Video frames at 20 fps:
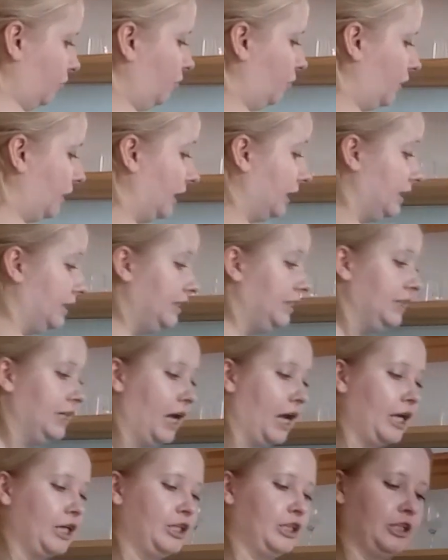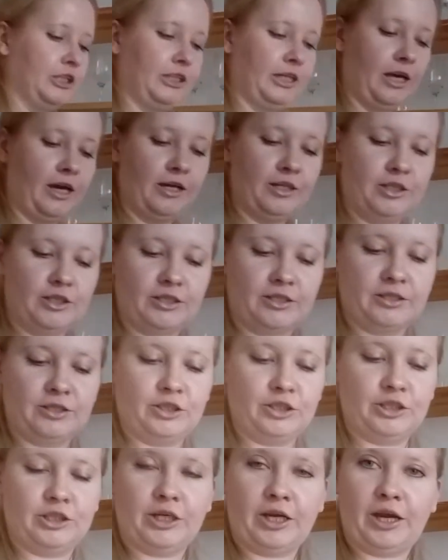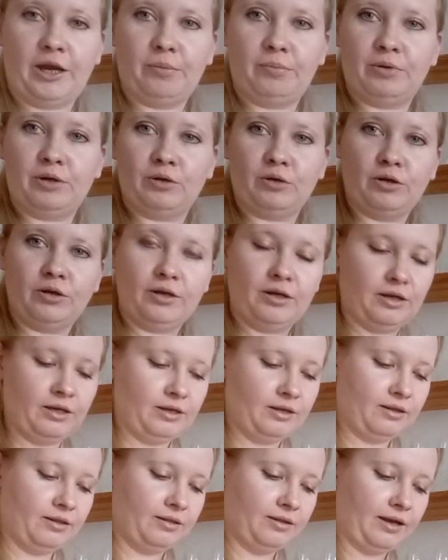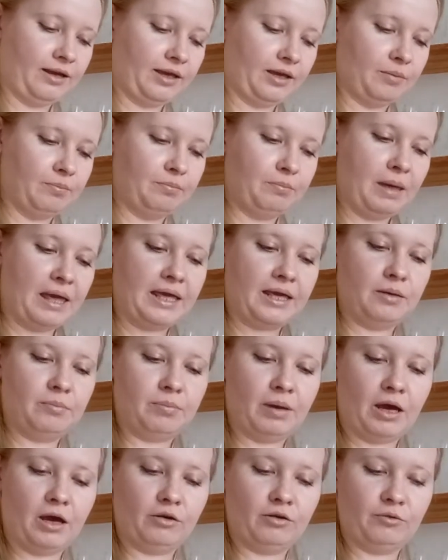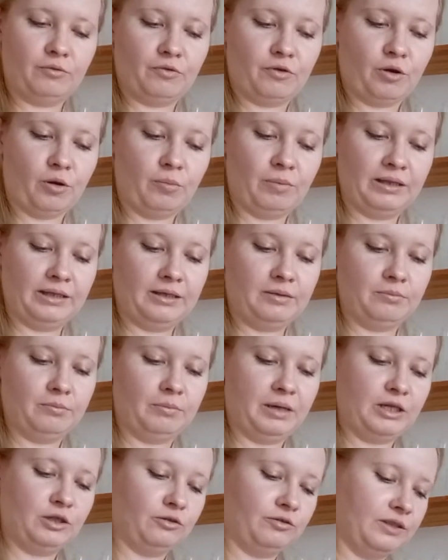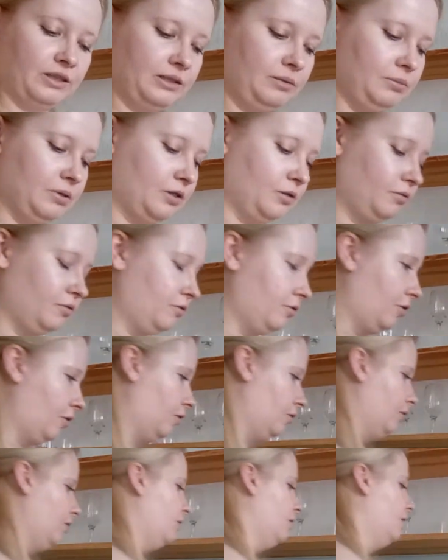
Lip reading: what I did actually, I just shaped like a baking powder from made of aluminum foil.